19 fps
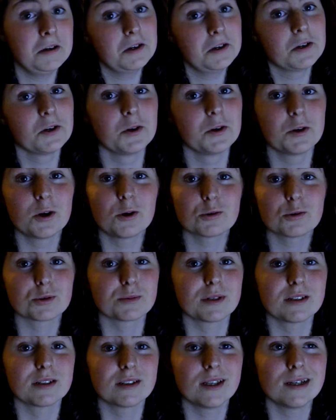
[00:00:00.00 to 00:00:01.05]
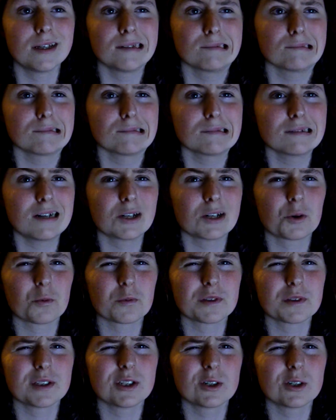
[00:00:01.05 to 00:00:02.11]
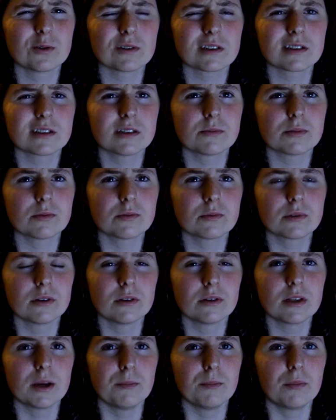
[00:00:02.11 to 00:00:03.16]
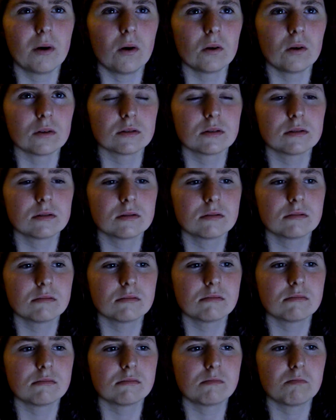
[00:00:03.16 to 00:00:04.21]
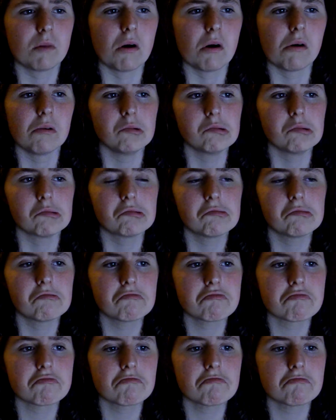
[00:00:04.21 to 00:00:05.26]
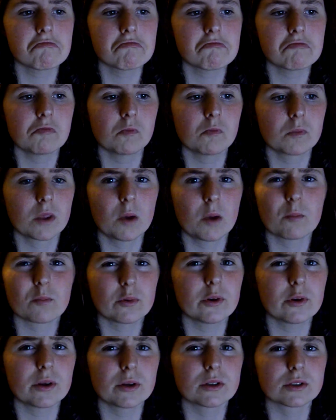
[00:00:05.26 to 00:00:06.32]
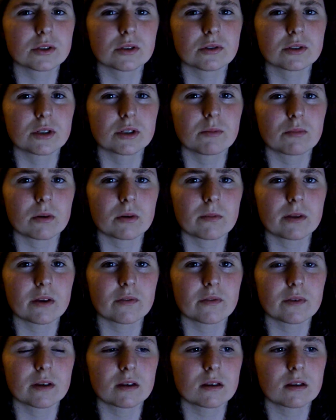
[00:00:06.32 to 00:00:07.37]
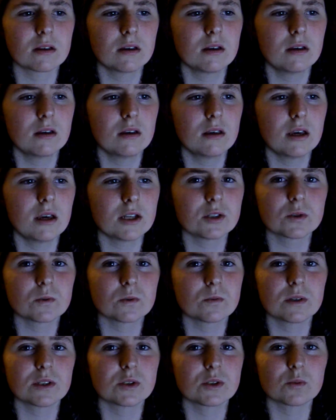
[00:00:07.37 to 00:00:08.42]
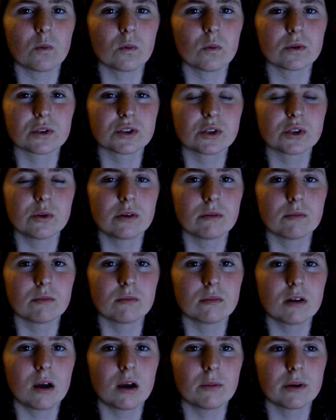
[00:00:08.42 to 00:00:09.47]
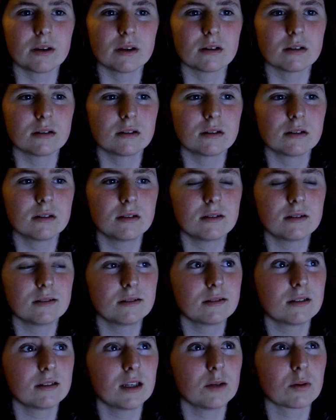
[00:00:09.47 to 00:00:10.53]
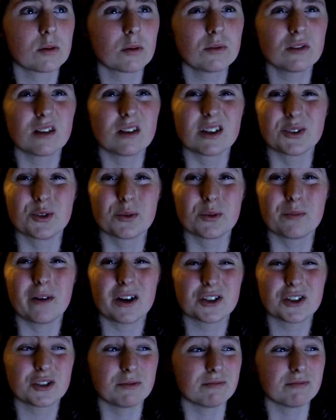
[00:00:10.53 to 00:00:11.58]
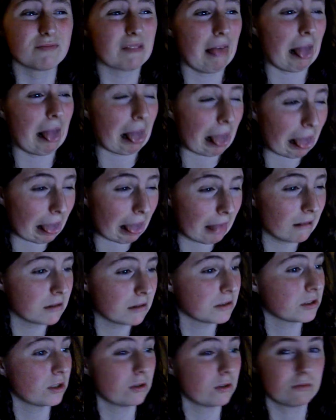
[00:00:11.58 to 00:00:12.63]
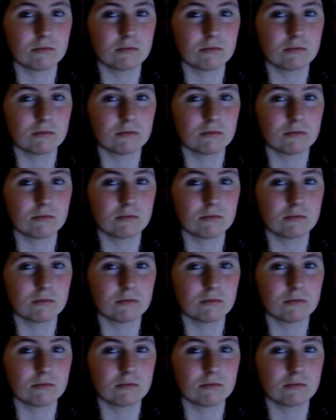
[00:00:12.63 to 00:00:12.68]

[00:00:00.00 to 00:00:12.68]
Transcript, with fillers: who knows? I mean, I don't really know what CM Punk would look like bald. Bald. Pretty disgusting, probably, I think. It just, it just wouldn't suit him. I mean, he'd probably look like Doug Basham. So,